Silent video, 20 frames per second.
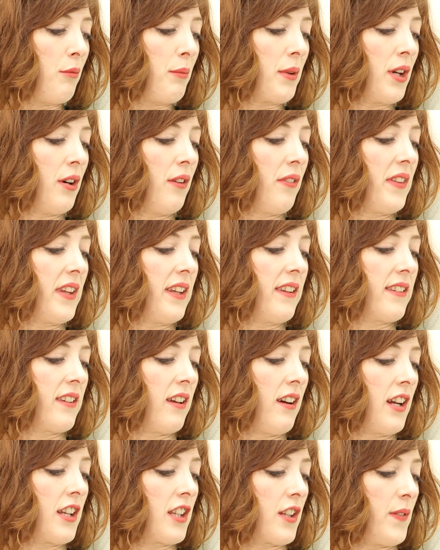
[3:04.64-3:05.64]
Beyond these
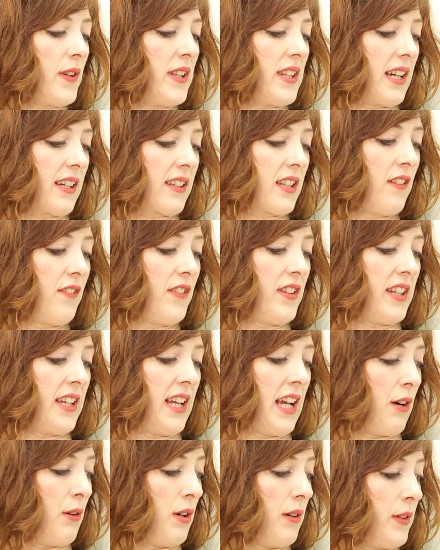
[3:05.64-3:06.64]
signs of his
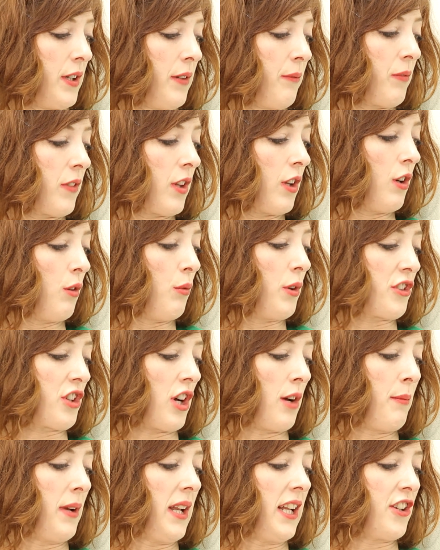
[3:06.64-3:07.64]
activity, however, which
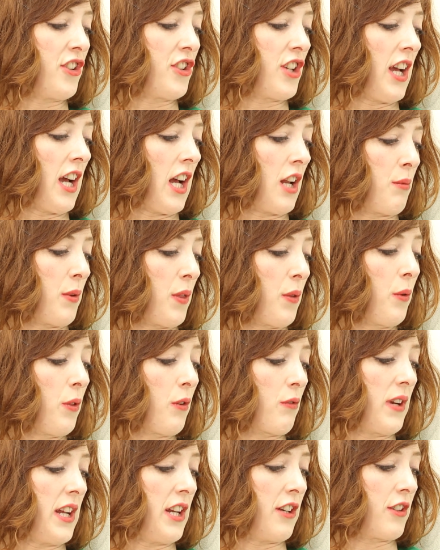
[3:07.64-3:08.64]
I merely shared with all
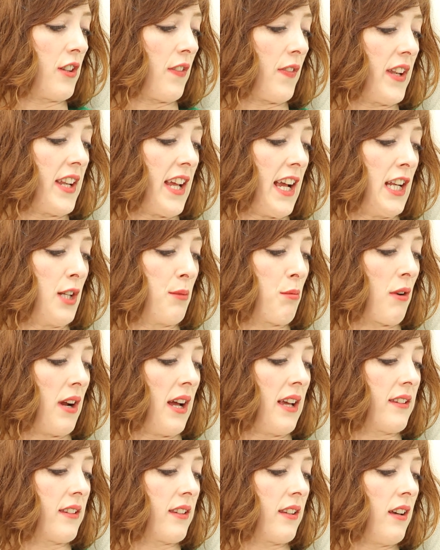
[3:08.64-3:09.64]
the readers of the daily
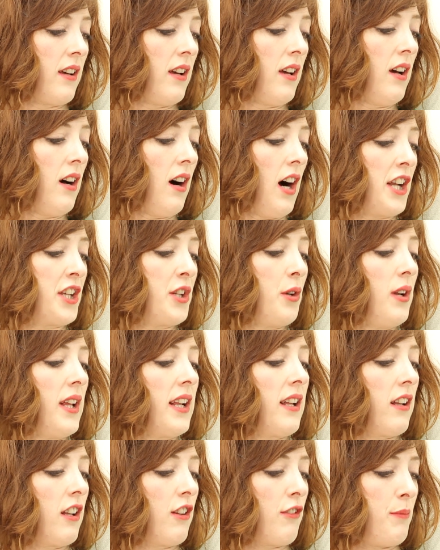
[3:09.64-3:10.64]
press, I knew
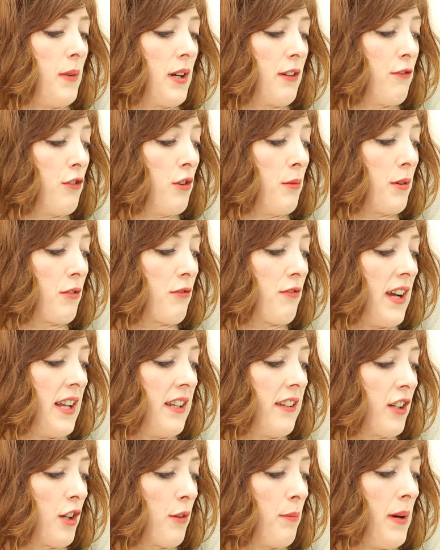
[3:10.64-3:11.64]
little of my former
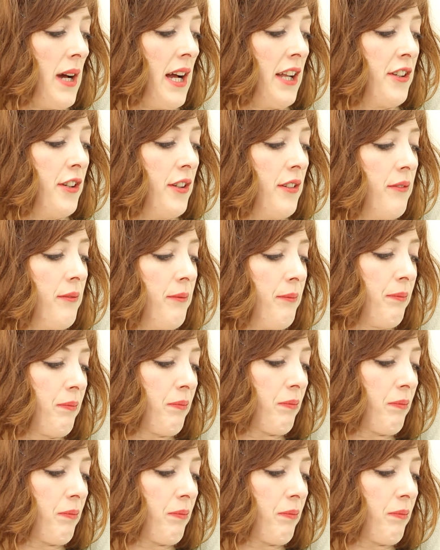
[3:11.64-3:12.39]
friend and companion.